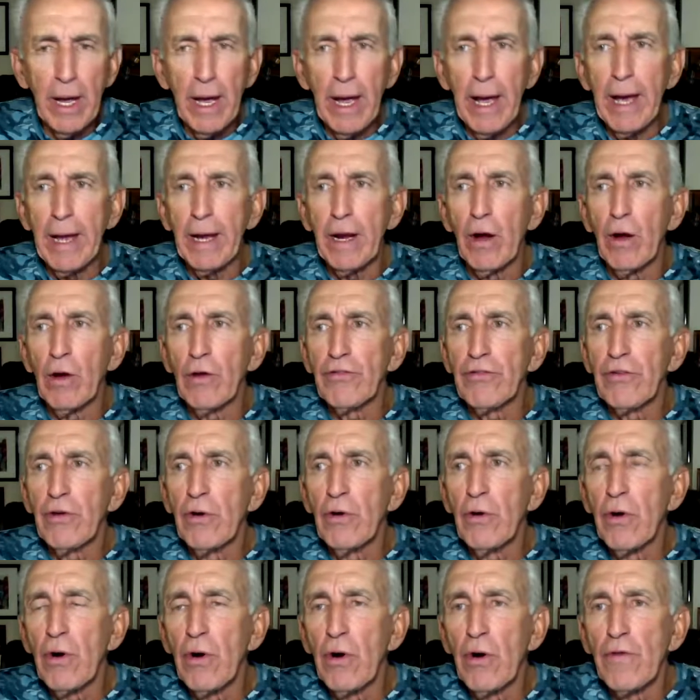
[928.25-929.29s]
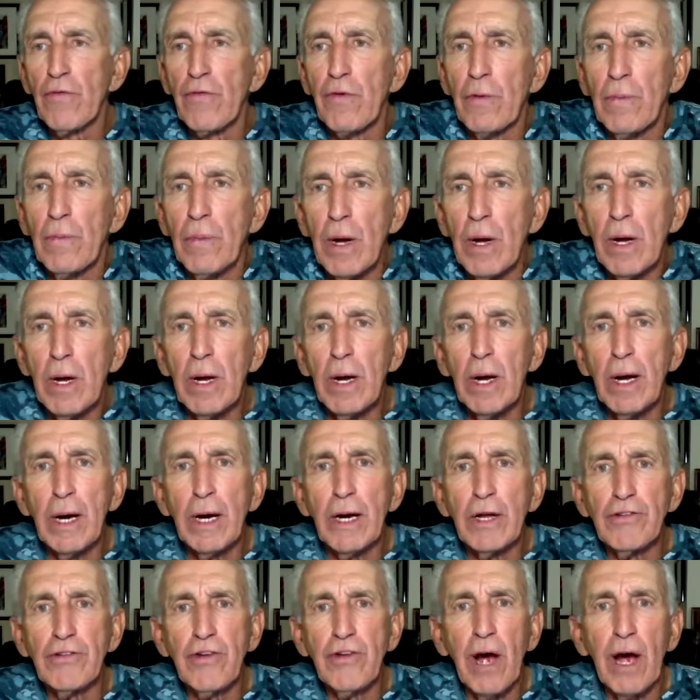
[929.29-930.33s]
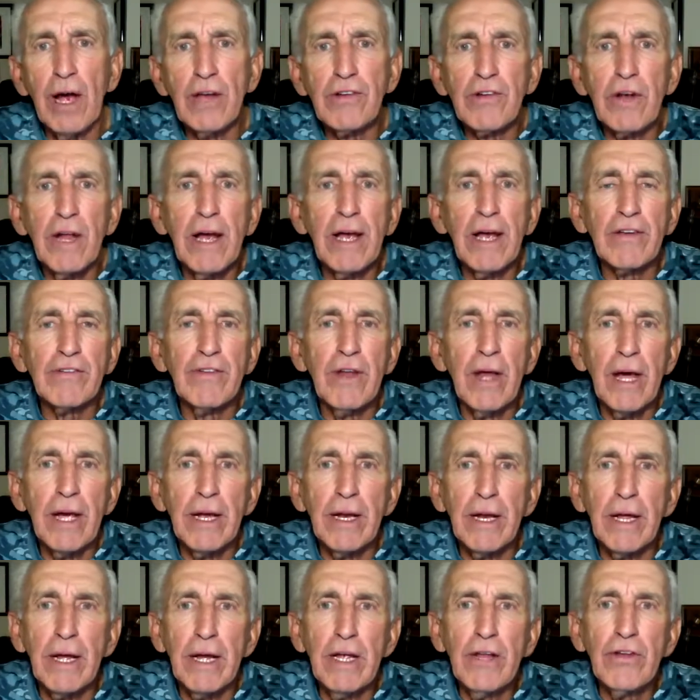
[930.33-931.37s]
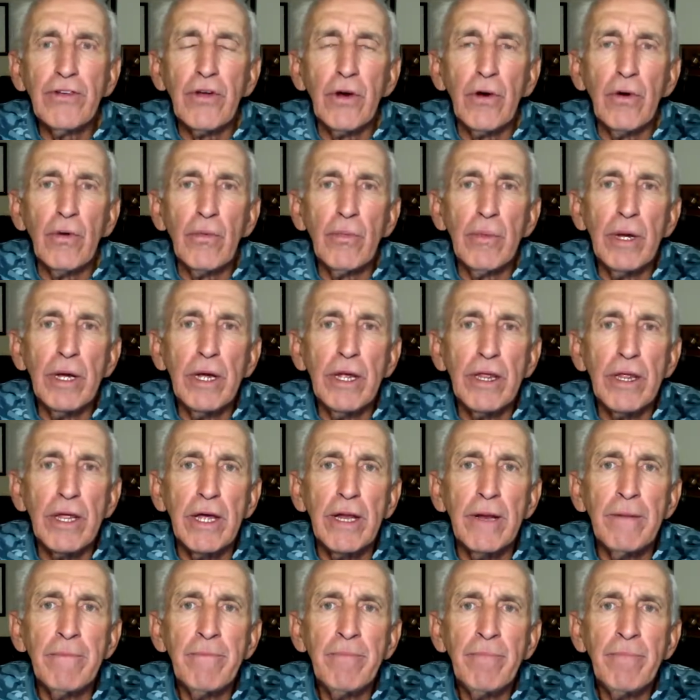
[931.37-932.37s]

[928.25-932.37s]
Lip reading: And I also heard from Josh last night, and he told me that